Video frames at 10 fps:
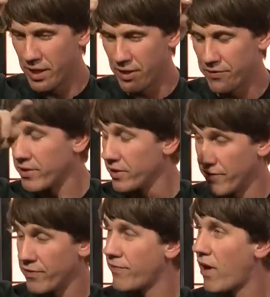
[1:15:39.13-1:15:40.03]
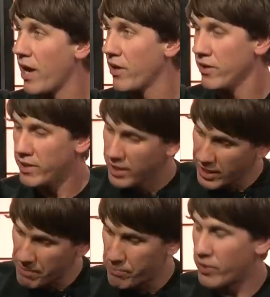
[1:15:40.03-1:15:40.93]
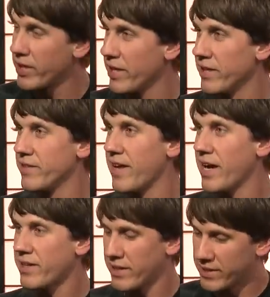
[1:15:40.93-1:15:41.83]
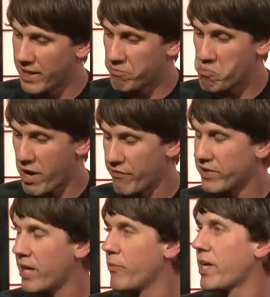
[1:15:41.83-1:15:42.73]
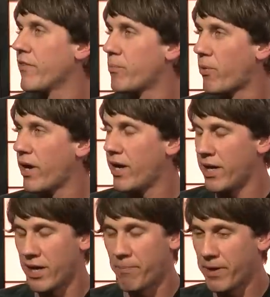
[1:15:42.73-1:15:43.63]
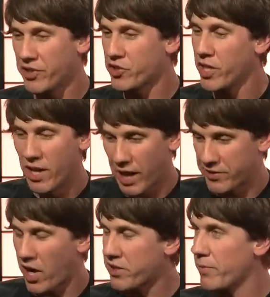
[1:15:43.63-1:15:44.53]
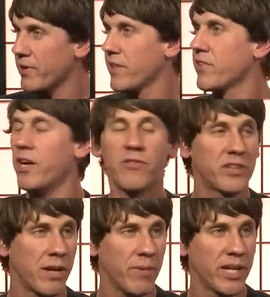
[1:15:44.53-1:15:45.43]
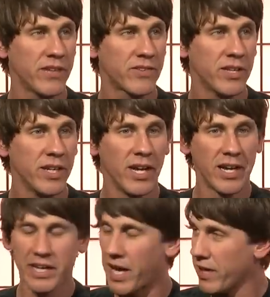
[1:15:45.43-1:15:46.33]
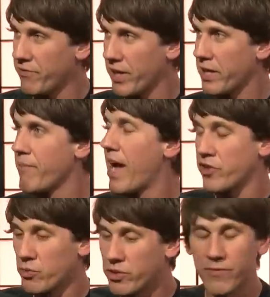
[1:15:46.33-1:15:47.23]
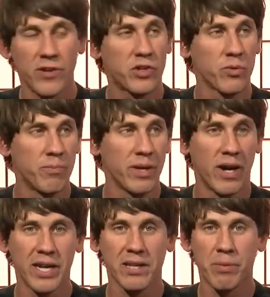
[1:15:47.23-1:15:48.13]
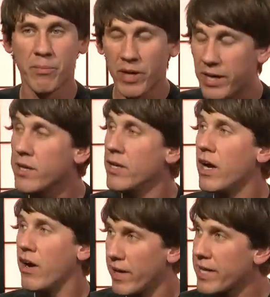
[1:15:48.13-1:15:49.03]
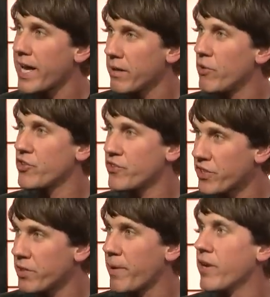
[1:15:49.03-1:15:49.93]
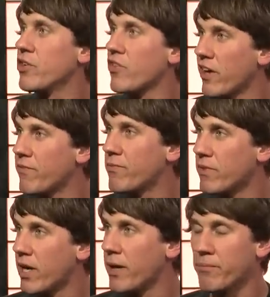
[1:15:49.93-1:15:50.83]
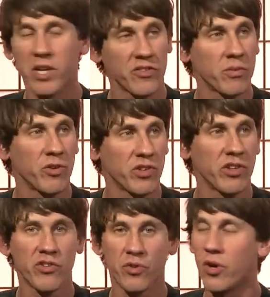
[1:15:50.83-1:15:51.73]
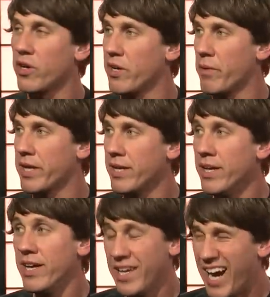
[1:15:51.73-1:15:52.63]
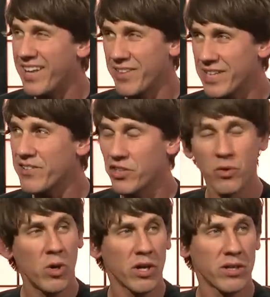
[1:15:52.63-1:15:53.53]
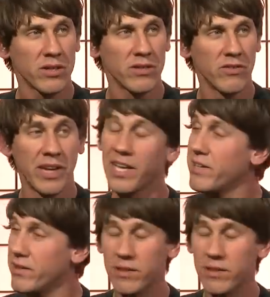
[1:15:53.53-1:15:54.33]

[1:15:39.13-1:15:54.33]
of the of the flyer and i put it in the deck and then every time we gave a, pre, uh, a pitch i talked about that slide for 10 minutes and i kind of like imagined what the future would be like and people like all right i get it merchants are going to pay you to drive um, customers into the store i'm like yeah i think that's going to work like, you and,